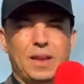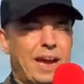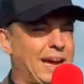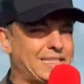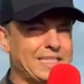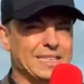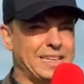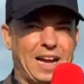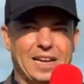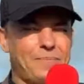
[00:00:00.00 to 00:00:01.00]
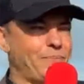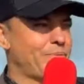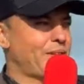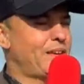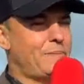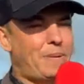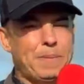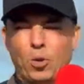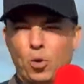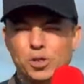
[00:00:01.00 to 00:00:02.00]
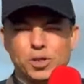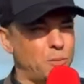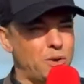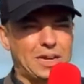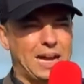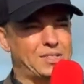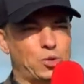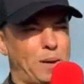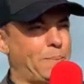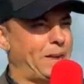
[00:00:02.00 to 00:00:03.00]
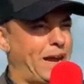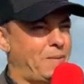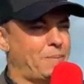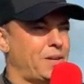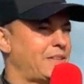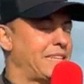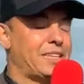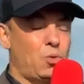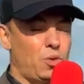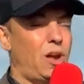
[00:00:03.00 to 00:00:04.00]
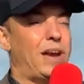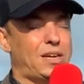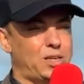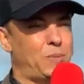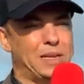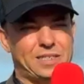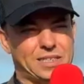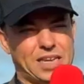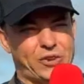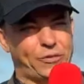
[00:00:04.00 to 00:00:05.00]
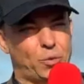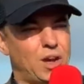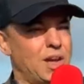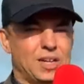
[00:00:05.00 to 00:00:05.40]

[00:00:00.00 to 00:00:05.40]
Haters going to hate. People are always going to want to cancel people out because they don't like us being successful.